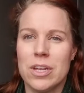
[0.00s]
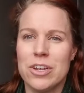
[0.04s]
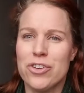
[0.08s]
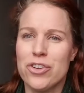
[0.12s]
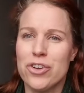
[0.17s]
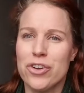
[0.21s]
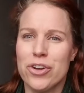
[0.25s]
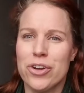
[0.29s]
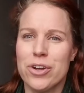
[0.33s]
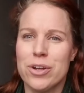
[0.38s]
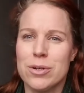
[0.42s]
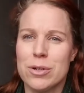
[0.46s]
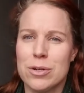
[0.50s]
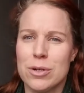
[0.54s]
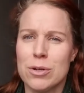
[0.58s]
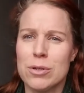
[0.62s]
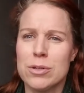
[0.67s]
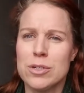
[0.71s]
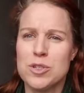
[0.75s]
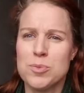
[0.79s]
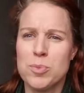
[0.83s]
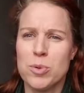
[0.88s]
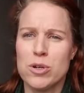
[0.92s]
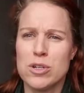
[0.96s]
took
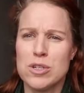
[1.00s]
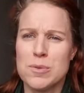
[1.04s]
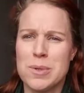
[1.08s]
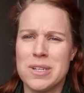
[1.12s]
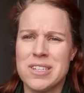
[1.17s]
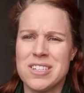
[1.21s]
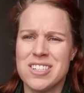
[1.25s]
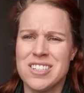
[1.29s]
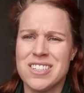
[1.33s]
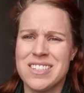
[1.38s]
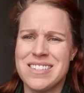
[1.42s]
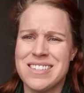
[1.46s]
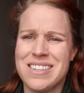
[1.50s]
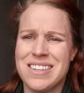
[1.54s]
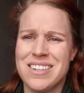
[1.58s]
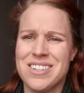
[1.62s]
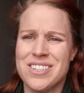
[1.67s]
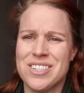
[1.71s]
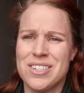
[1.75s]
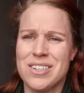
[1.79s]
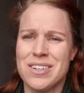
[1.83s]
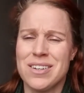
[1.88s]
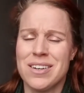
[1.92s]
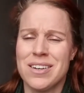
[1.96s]
early sport
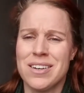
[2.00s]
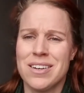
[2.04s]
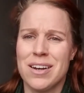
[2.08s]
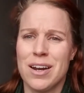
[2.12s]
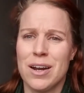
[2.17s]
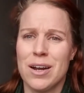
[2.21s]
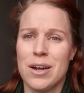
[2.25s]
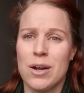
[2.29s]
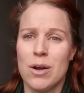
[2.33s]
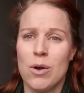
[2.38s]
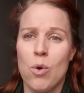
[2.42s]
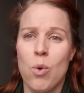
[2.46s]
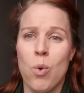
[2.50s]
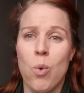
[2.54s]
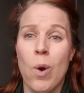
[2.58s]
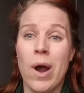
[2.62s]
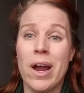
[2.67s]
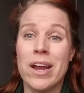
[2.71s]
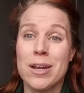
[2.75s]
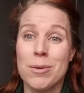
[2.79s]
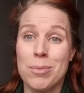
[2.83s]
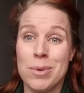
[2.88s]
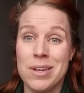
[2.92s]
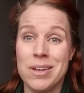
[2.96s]
specialization
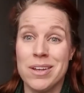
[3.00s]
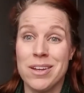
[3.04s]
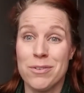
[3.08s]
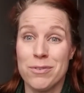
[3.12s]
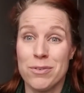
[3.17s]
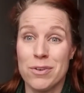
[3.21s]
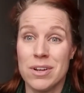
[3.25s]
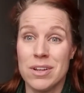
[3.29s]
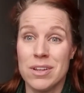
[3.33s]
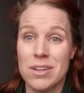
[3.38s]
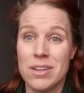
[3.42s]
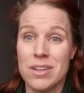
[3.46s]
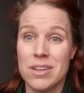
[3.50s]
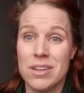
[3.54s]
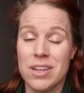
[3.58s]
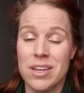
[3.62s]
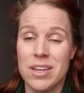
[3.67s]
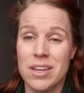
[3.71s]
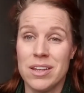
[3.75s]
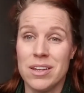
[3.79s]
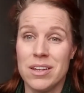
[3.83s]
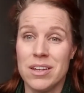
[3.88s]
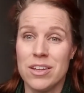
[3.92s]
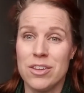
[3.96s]
quite a bit different
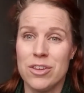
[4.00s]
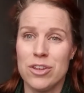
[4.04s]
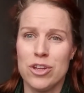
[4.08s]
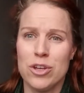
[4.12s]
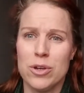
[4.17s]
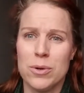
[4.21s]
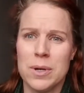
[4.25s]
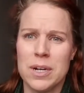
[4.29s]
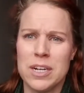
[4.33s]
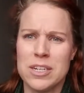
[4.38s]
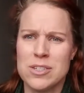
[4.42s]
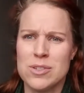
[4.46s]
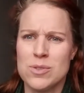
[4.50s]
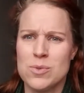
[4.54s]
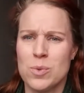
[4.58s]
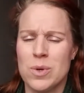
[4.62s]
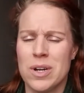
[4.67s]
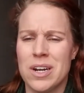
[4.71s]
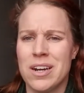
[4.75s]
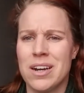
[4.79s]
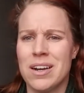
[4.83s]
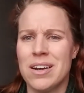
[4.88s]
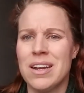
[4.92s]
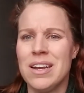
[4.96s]
than in the US,
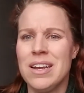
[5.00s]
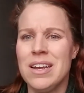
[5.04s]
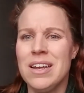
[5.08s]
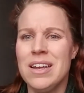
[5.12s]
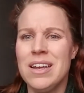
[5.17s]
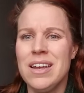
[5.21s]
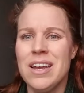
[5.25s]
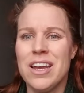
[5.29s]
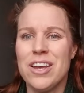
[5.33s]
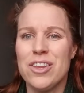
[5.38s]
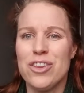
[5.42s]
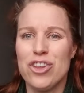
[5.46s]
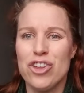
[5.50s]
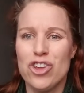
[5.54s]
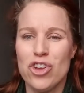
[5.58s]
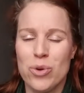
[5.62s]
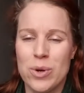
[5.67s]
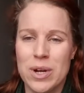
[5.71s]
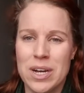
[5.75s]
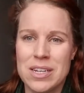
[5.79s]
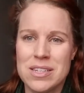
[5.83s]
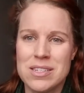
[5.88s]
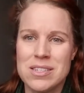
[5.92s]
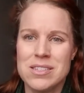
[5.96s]
where in the
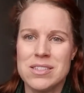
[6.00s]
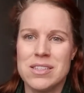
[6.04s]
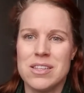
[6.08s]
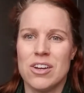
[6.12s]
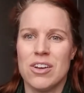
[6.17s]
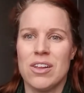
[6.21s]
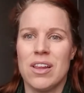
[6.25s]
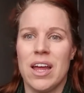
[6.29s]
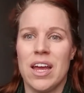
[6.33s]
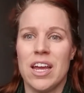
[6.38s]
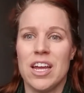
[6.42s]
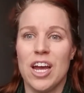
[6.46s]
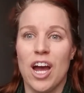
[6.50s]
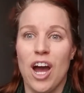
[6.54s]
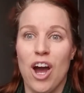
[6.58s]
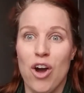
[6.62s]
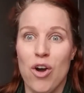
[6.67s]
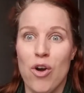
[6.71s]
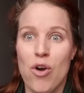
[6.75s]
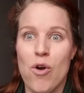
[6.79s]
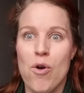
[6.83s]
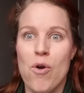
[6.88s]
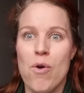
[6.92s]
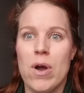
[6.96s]
US they're like,
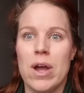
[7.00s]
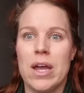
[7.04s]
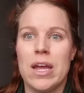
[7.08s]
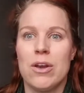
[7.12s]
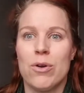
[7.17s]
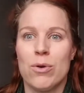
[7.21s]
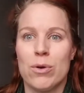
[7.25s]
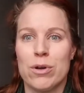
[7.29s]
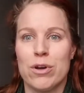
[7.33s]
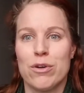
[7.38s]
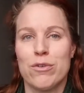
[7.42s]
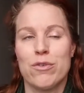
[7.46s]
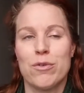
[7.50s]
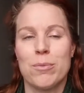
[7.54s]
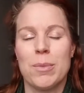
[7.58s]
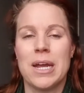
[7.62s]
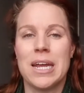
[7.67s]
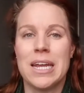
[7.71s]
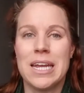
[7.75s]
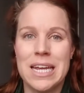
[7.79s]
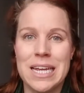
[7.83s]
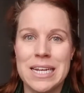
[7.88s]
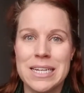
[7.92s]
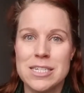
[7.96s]
oh, in order for
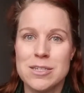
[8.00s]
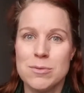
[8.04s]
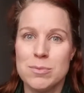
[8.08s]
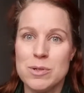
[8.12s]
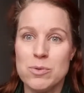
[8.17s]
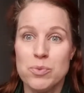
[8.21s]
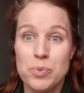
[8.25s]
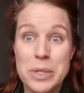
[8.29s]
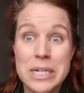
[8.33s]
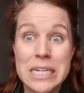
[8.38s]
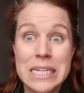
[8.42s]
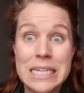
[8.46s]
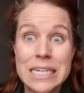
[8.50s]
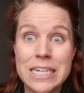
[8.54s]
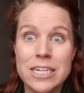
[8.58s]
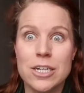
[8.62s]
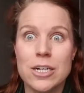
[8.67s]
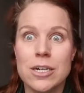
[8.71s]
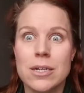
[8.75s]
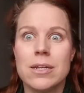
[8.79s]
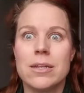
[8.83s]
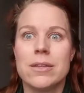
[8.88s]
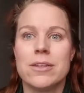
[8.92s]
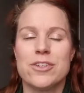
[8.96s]
my kid to be really
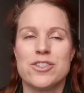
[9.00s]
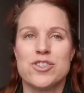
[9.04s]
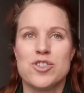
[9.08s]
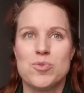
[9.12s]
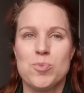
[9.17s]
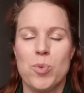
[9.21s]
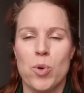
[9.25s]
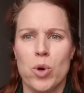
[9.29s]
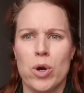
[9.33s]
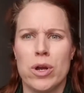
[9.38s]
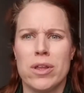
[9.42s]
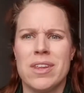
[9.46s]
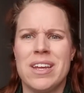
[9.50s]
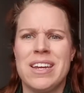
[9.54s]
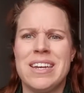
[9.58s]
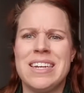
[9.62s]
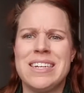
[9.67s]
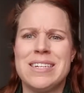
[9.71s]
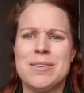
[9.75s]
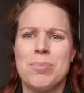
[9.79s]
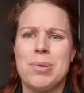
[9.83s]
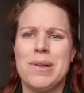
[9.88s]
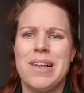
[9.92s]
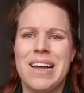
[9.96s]
good at this sport, they
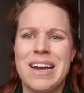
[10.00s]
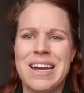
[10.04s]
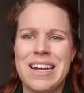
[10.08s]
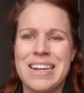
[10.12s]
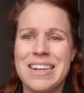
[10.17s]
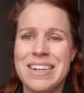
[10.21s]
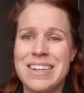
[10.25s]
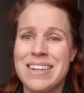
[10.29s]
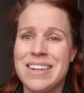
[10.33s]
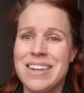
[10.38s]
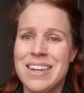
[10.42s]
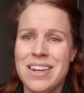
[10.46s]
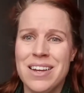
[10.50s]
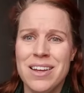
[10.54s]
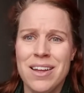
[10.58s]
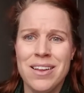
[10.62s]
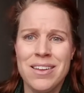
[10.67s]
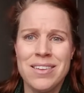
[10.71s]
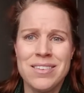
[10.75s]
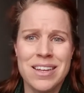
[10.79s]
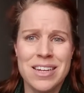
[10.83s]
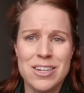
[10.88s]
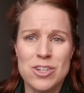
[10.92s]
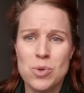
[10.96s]
need to play it
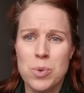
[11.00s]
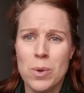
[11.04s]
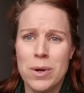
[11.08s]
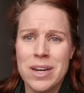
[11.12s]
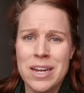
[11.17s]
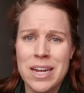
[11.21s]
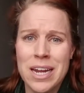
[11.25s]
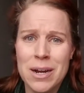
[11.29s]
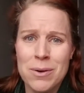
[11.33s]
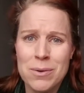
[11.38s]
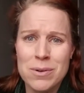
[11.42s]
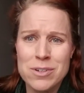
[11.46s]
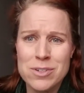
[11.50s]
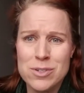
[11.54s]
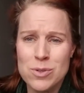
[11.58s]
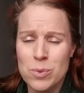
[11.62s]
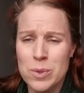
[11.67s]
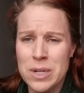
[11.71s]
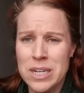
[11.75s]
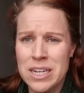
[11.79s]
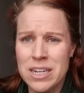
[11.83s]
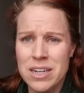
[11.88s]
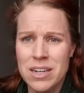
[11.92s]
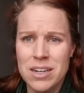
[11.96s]
like 20 hours a
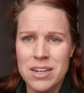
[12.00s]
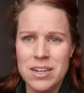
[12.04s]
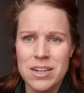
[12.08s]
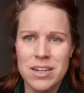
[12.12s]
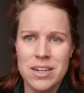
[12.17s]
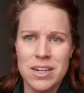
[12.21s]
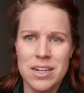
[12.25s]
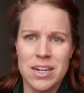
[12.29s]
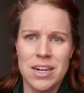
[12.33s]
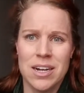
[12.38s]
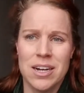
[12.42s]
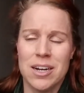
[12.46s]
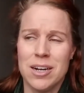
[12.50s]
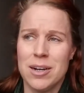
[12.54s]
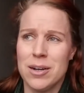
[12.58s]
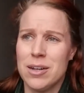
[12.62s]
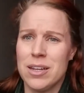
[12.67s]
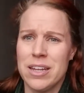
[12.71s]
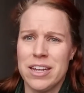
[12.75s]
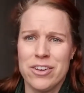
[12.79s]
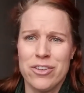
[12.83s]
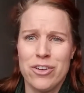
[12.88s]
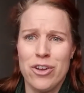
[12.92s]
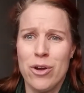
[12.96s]
week,
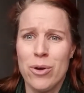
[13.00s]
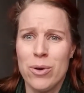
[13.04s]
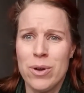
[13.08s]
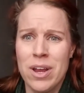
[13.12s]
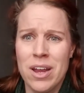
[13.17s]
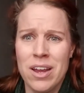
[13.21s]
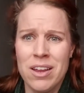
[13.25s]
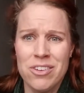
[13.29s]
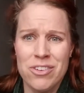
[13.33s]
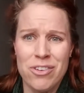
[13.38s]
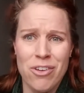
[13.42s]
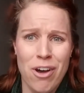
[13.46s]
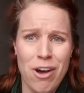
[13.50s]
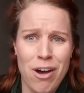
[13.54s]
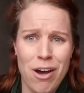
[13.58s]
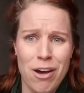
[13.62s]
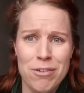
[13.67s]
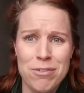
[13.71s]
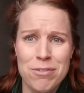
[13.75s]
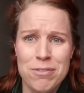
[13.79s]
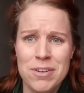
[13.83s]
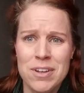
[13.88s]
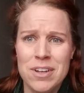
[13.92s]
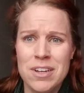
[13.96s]
like no days
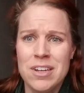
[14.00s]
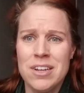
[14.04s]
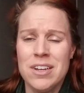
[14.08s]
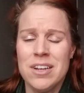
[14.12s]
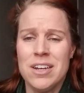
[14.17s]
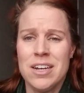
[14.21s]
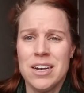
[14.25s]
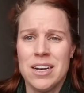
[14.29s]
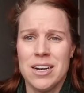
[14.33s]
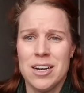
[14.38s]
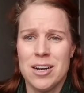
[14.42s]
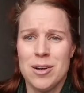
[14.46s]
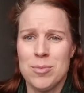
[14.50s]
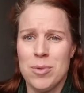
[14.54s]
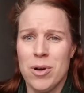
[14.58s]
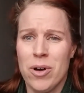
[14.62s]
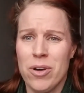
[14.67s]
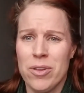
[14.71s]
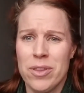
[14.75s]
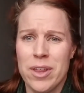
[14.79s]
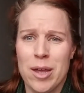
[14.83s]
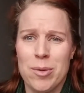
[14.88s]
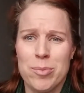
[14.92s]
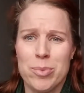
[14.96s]
off,
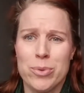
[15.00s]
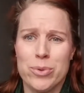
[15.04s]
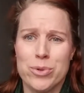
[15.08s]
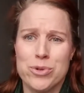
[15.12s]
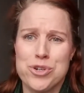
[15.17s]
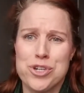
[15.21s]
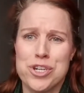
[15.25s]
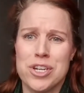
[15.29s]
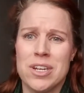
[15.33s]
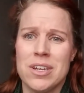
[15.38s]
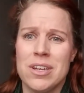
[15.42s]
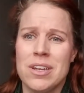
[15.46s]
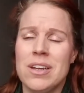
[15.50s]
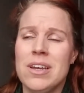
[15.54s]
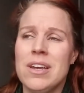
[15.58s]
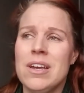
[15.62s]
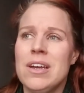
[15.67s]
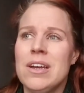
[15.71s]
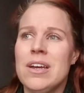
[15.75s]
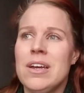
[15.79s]
all that bullshit,